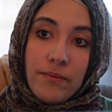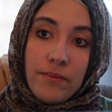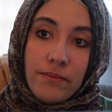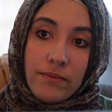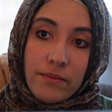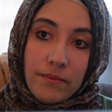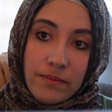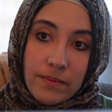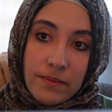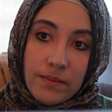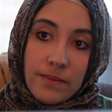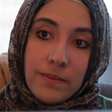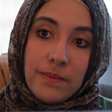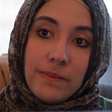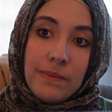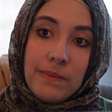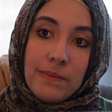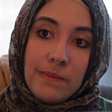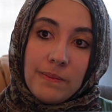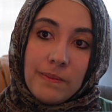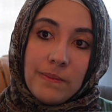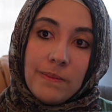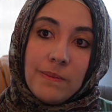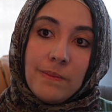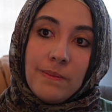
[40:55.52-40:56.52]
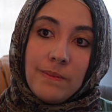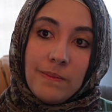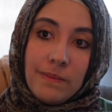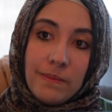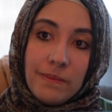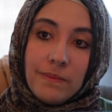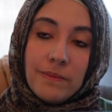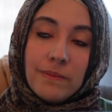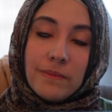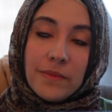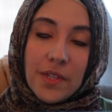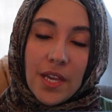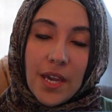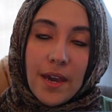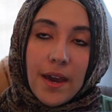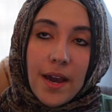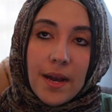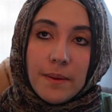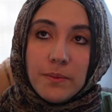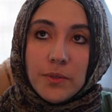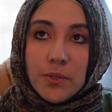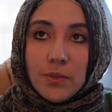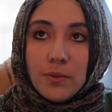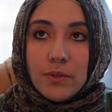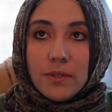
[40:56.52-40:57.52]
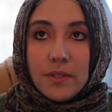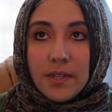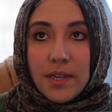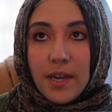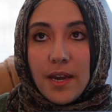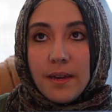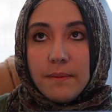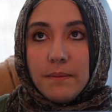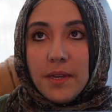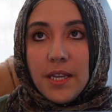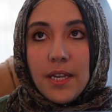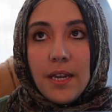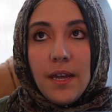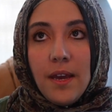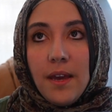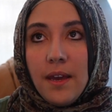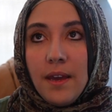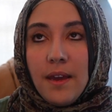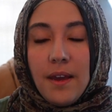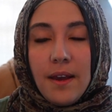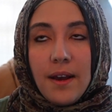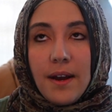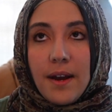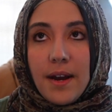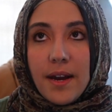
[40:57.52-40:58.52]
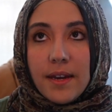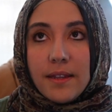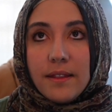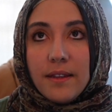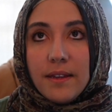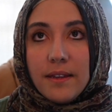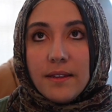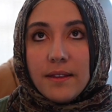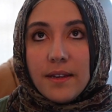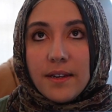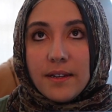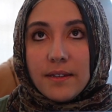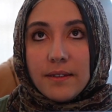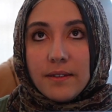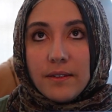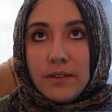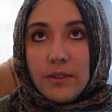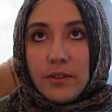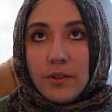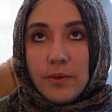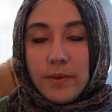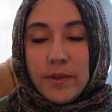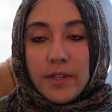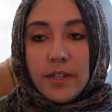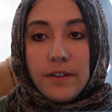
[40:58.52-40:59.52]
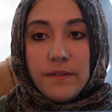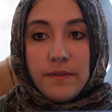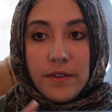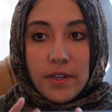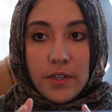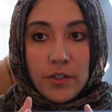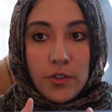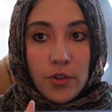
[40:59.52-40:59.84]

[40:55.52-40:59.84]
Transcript: Mm-hmm. Yeah, absolutely. I mean, I think that, you know, we live in a